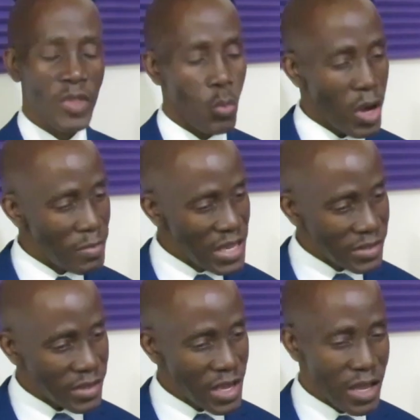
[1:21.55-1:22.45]
One may
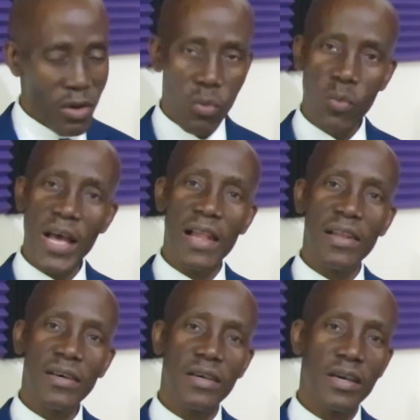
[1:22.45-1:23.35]
say,
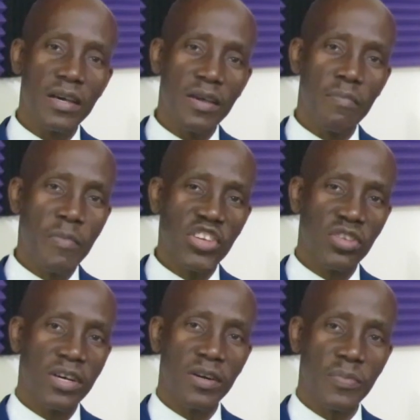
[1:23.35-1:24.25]
well,
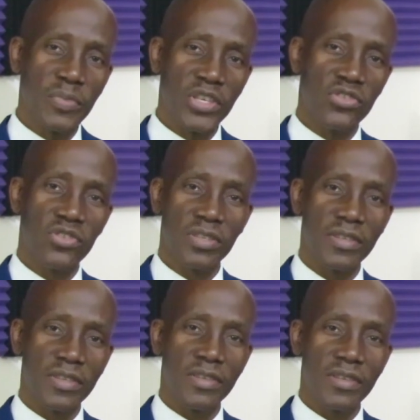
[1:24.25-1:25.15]
mission accomplished.
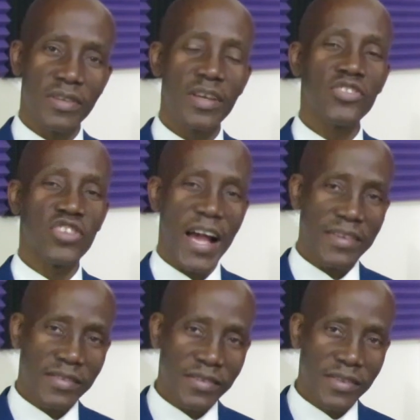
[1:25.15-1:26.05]

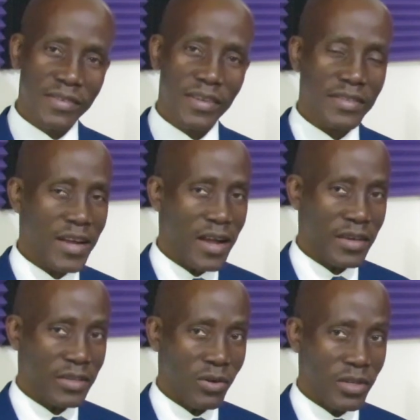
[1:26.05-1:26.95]
Jackson's
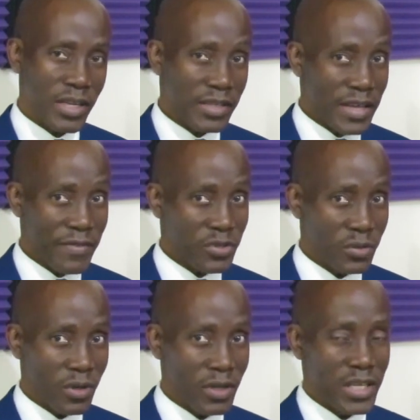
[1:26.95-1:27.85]
target audience,
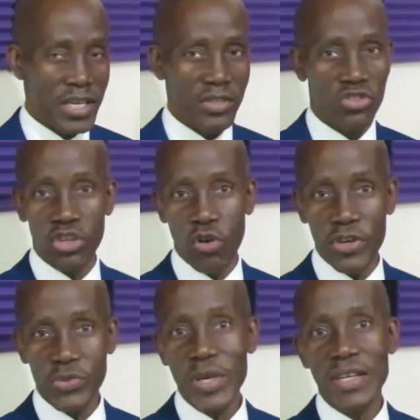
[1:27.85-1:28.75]
after all, is
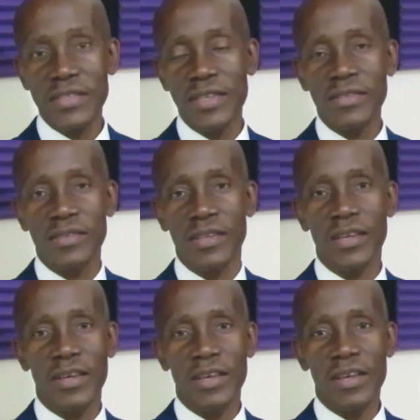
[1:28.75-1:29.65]
Jehovah's Witnesses,
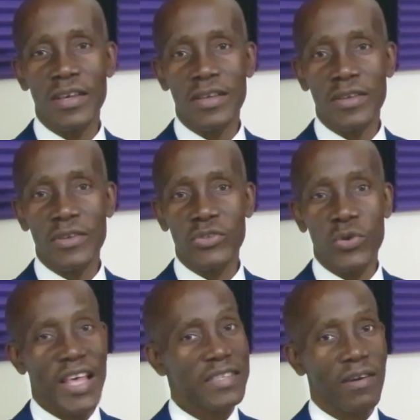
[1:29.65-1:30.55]

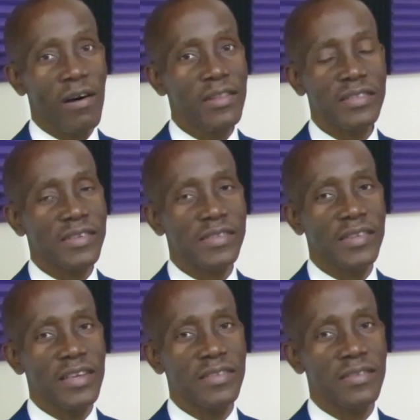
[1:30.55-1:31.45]
so that's all the
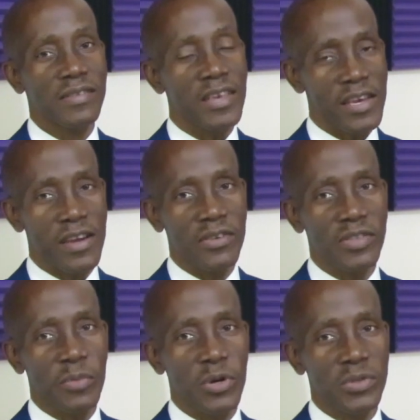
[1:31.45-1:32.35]
success he cares
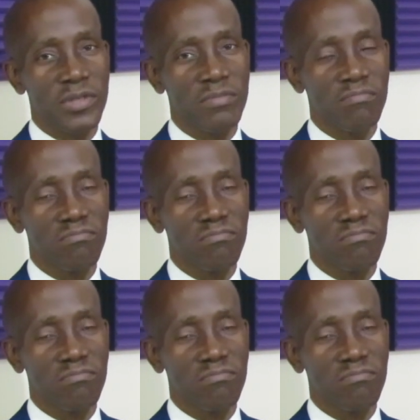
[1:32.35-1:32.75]
about.